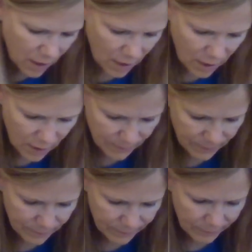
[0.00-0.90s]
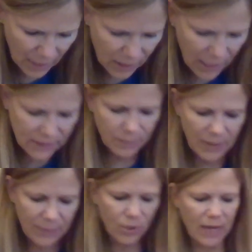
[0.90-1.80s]
Um, lots of
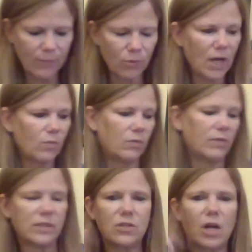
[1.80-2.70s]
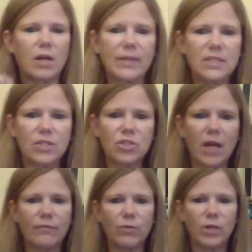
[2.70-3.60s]
people came around. Let's talk about
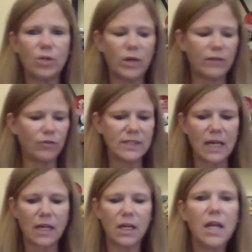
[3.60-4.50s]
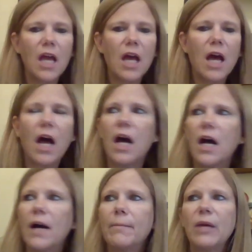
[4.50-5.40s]
StitchCon really quick for a second.
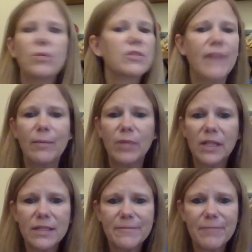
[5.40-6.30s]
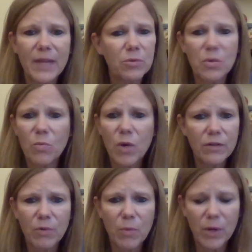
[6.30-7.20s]
Um, it was fabulous. It was a
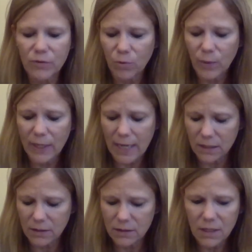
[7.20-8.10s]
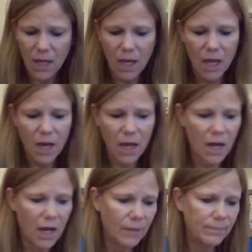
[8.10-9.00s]
wonderful, wonderful weekend.
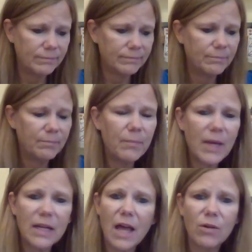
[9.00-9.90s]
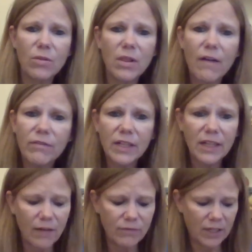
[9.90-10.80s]
Um, met a lot of lovely,
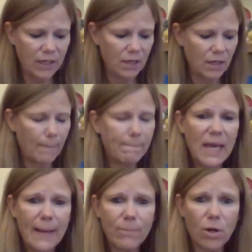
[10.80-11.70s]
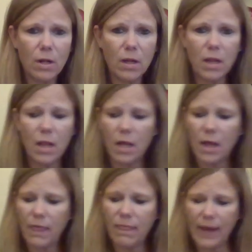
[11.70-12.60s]
lovely people
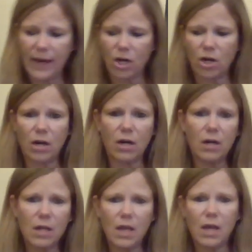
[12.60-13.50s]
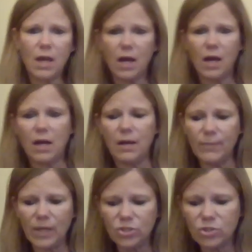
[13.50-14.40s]
there.
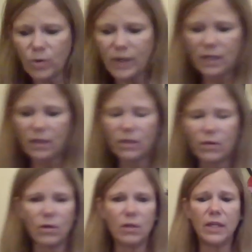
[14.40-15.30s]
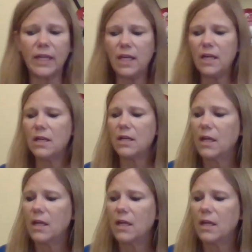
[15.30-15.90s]
Um, enjoyed it thoroughly.